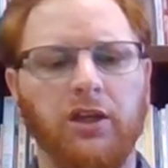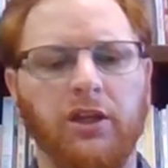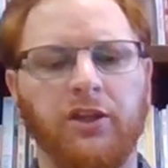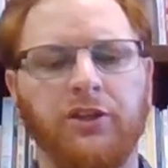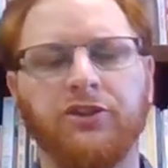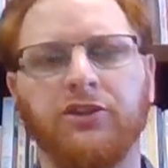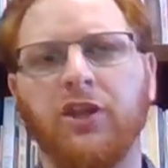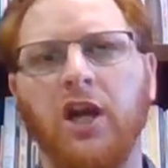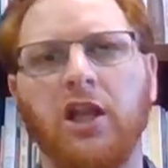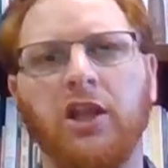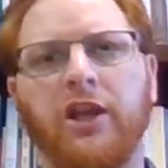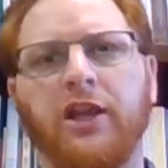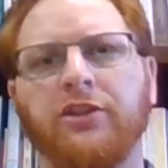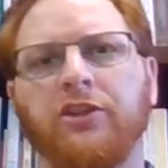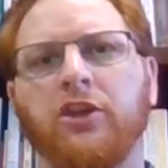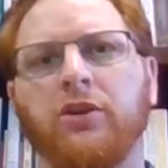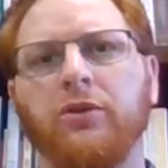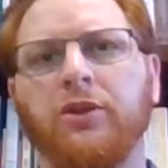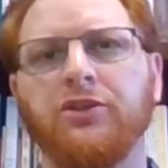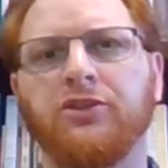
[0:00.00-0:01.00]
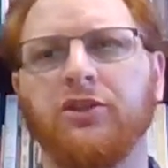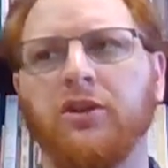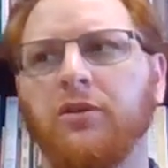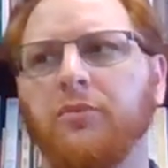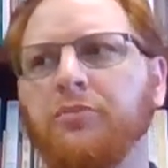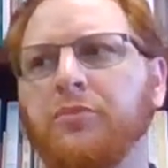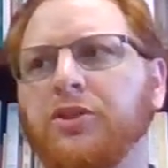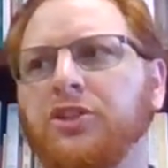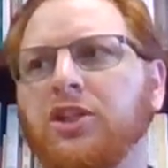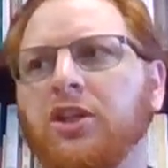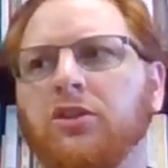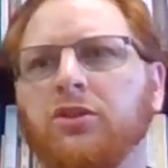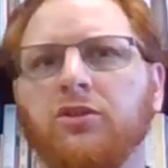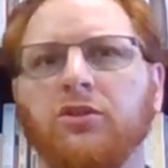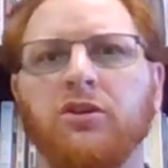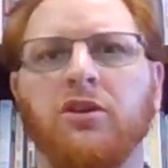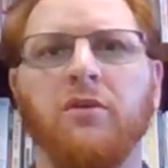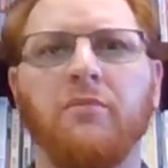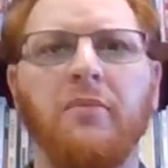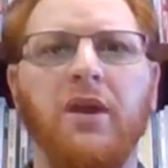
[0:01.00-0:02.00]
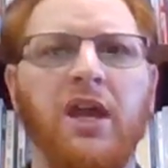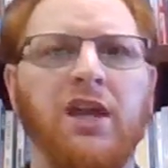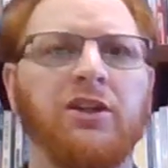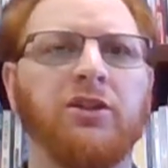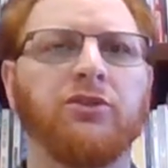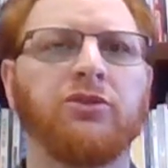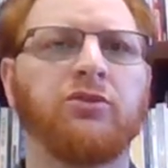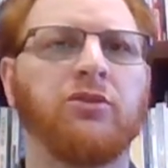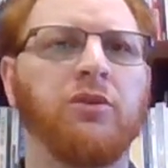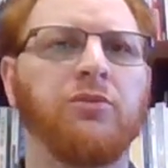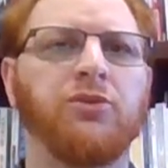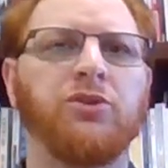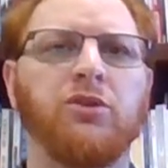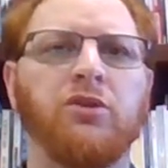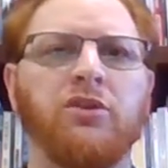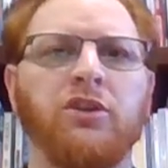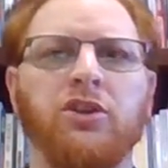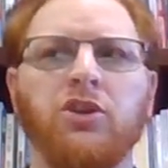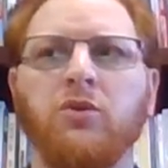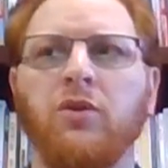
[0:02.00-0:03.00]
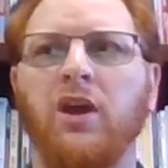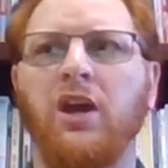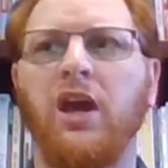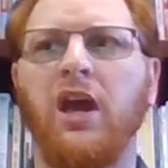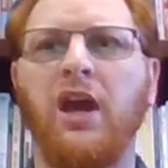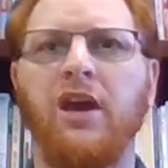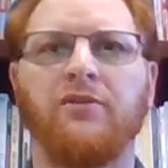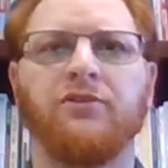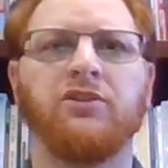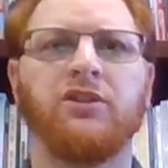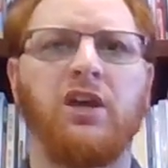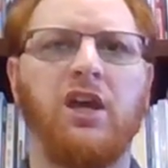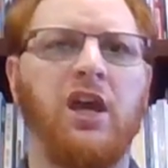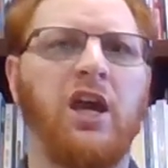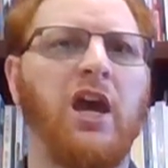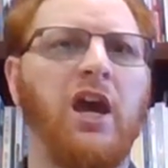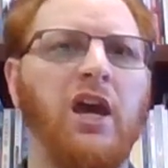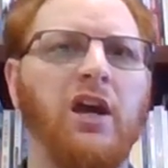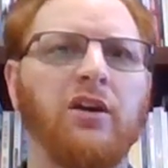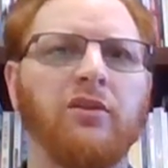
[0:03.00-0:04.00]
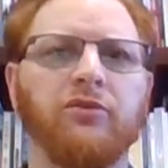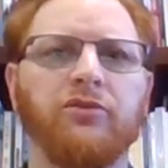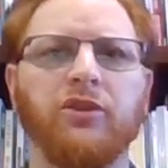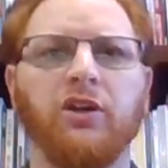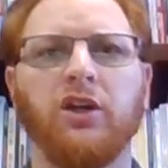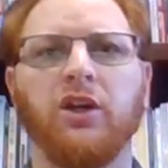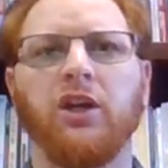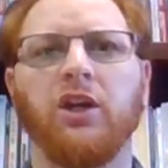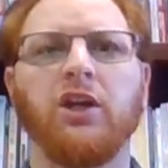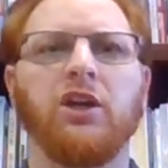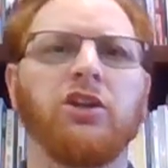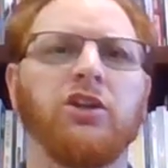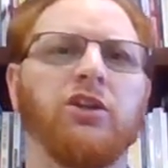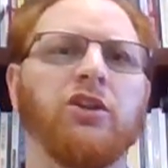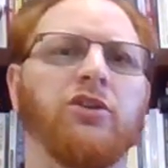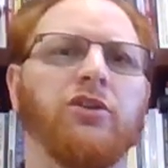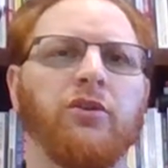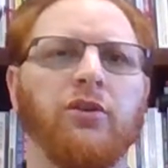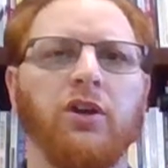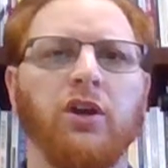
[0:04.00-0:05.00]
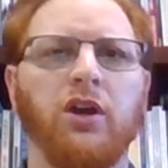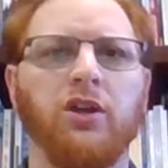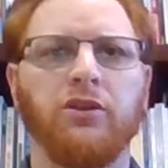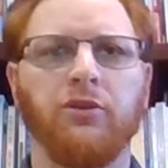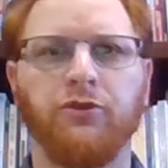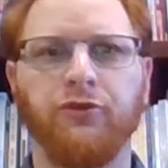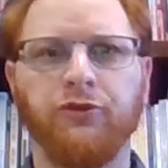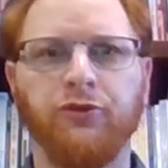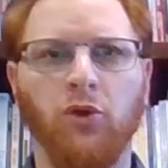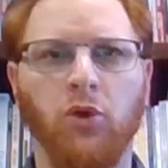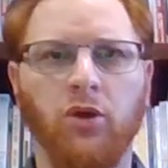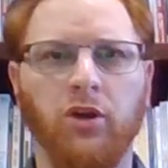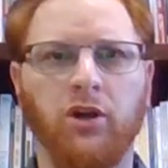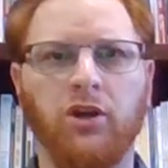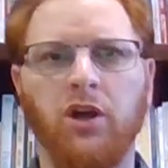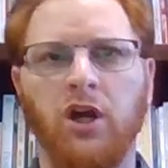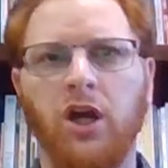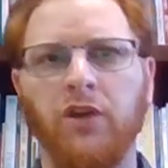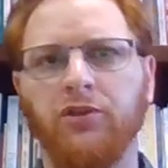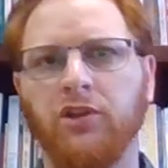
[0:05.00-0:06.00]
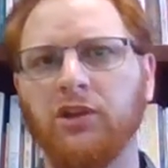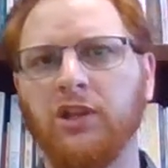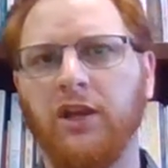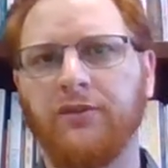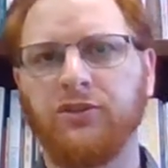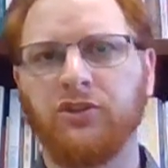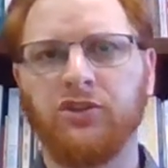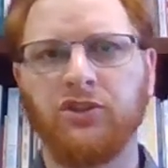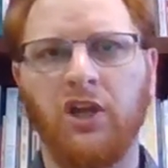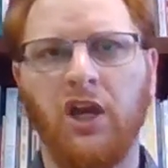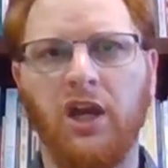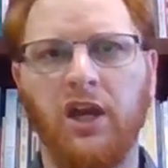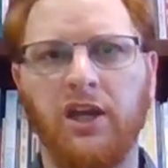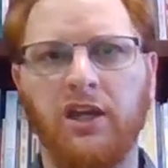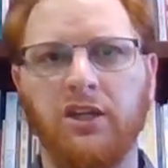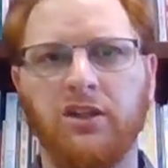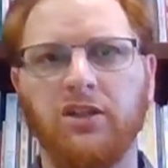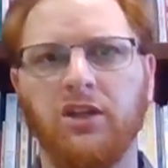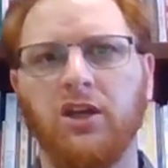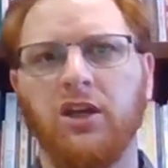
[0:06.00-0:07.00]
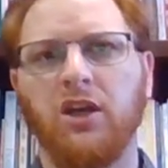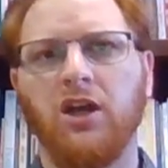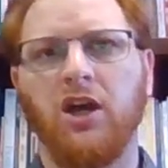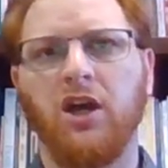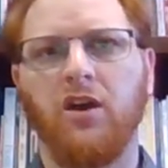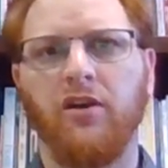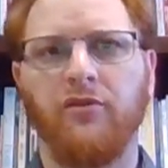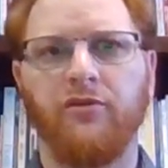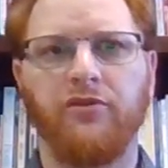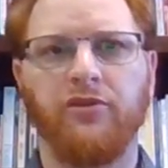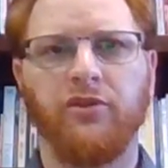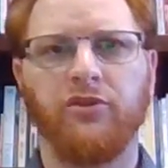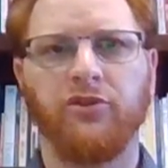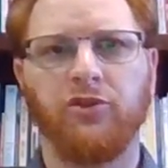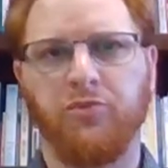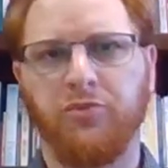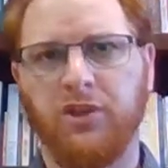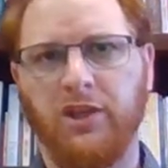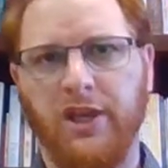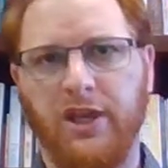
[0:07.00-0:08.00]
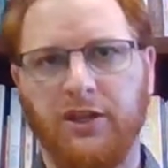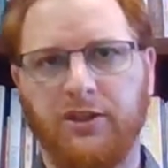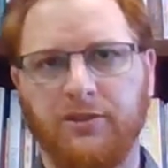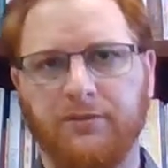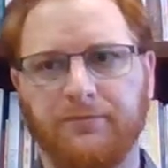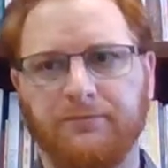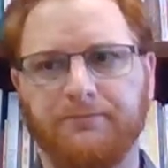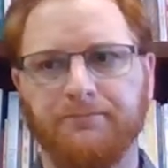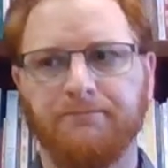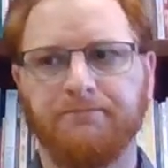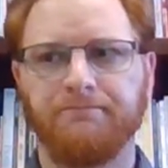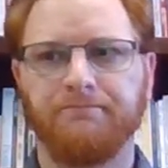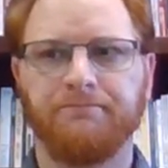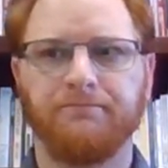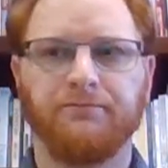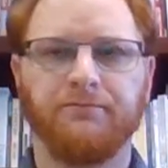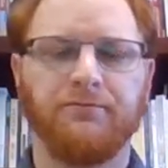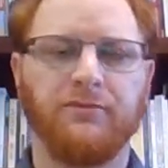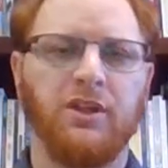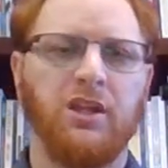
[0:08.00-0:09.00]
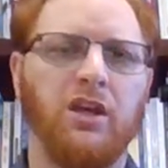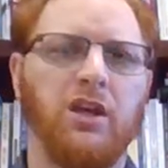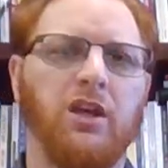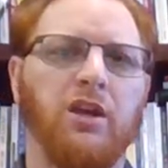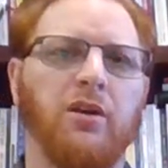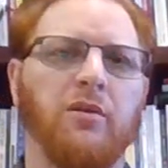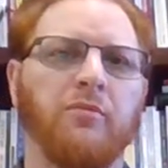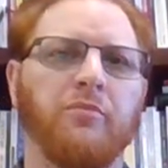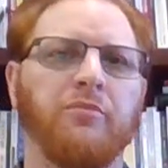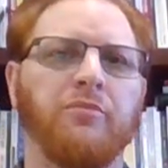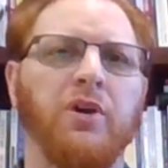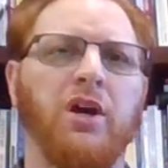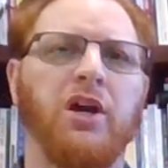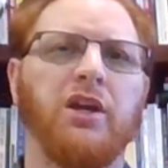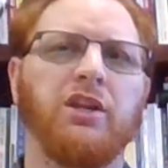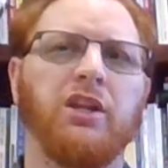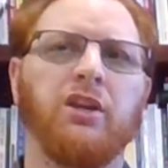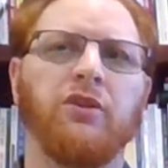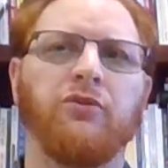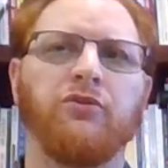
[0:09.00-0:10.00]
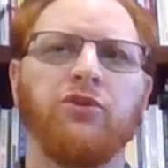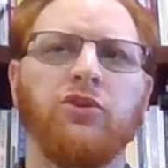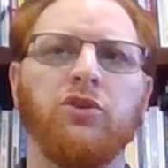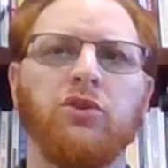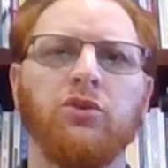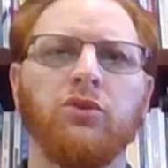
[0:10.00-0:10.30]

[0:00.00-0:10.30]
it's not like there is a particular command in Scripture that you have to have, the fork on the left side of the plate. But if